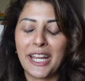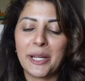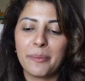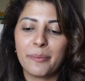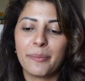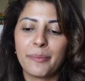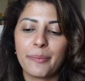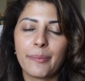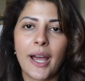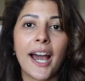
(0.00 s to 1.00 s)
um,
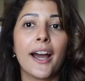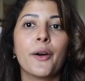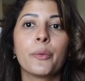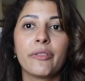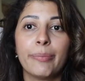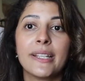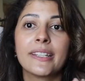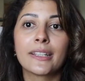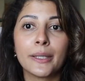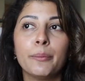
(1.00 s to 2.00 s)
uh, we've
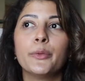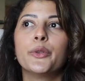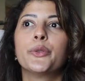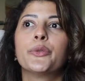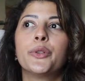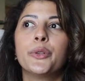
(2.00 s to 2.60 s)
basically moved